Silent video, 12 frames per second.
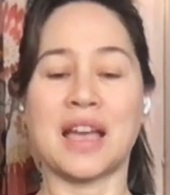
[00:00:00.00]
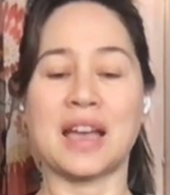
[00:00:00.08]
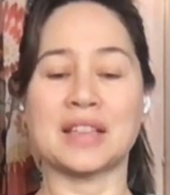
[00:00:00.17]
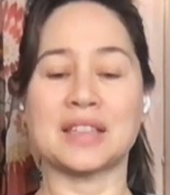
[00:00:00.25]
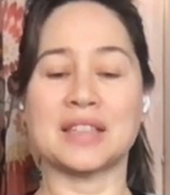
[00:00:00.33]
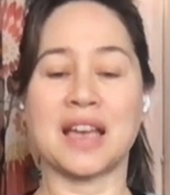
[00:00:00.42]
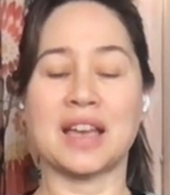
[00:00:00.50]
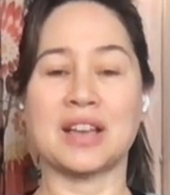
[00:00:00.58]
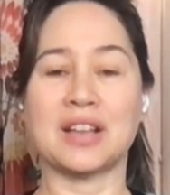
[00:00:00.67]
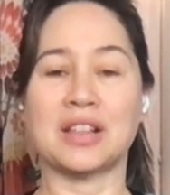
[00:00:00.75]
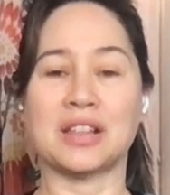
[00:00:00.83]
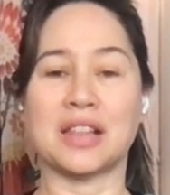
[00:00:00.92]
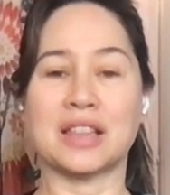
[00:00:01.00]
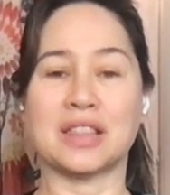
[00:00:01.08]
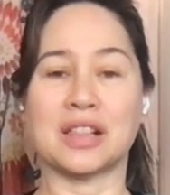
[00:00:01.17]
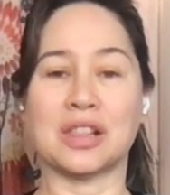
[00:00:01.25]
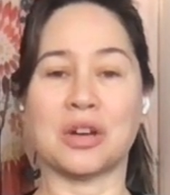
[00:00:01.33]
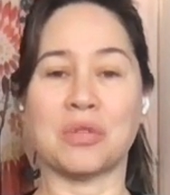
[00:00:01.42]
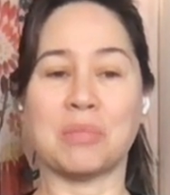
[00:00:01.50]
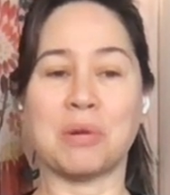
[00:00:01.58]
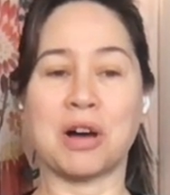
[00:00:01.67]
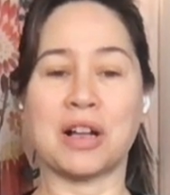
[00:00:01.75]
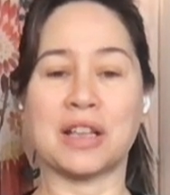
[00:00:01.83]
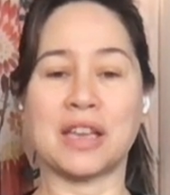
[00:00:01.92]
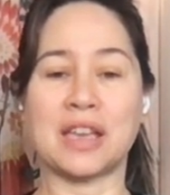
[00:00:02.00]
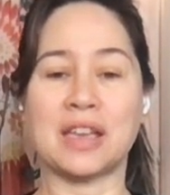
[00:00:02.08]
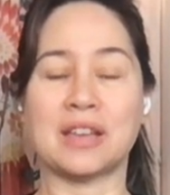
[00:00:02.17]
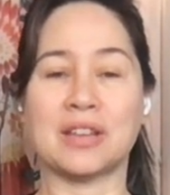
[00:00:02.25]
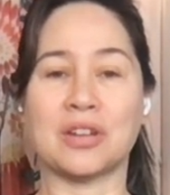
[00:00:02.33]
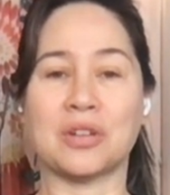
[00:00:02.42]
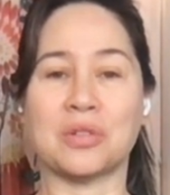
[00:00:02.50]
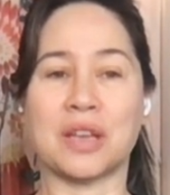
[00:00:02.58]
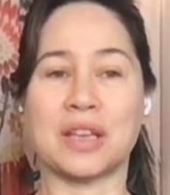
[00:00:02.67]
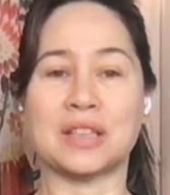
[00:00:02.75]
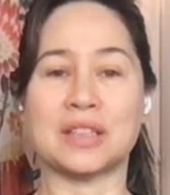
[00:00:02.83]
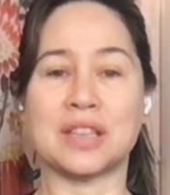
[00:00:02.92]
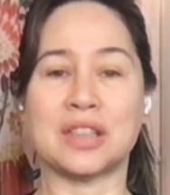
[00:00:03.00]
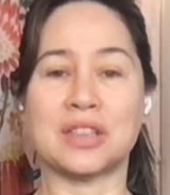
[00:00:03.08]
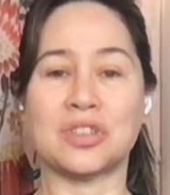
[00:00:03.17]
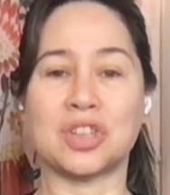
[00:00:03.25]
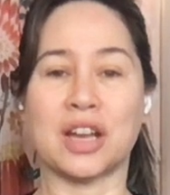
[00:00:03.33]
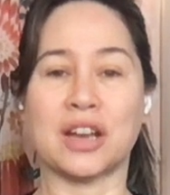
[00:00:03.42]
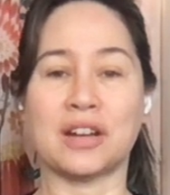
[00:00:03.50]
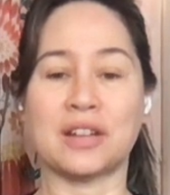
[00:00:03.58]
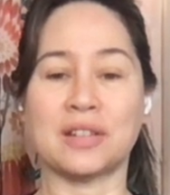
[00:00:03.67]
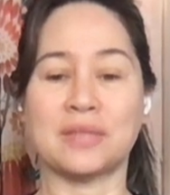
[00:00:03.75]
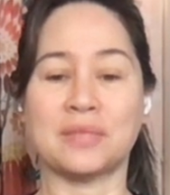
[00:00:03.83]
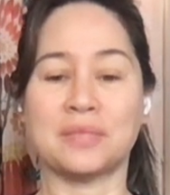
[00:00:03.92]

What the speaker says: Exhale, let the lower body go into the chair.